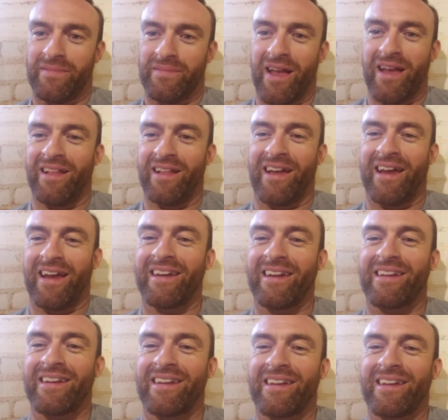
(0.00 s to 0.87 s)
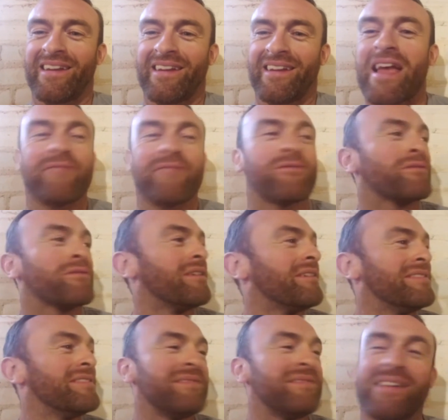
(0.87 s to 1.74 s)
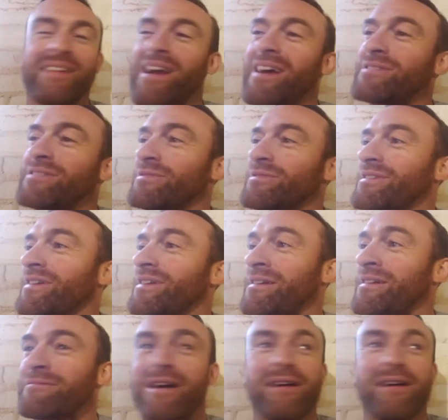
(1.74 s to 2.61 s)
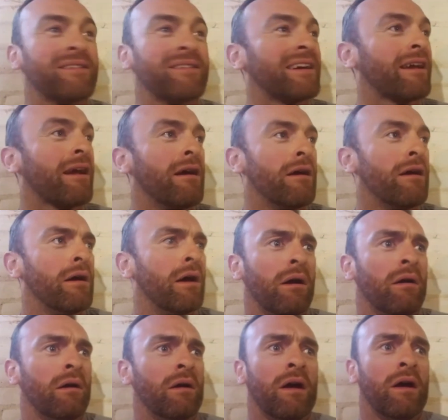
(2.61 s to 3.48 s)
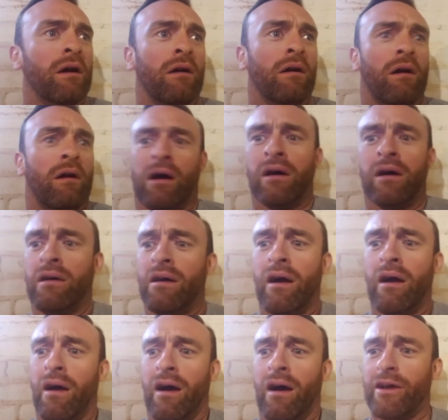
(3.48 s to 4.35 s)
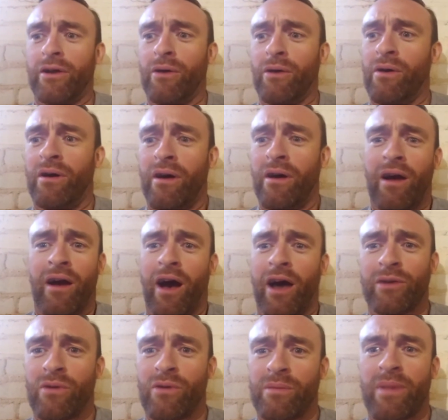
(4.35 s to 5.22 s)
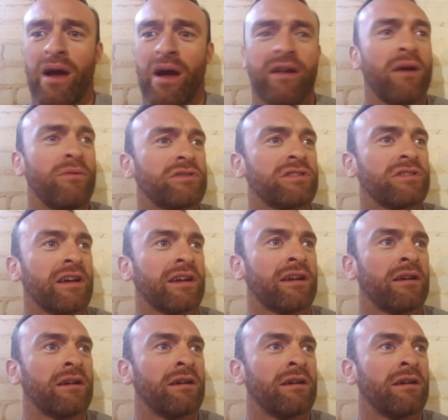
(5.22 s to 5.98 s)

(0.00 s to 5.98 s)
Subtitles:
Like, I mean, the guys were looking around like, I don't want, and I was like,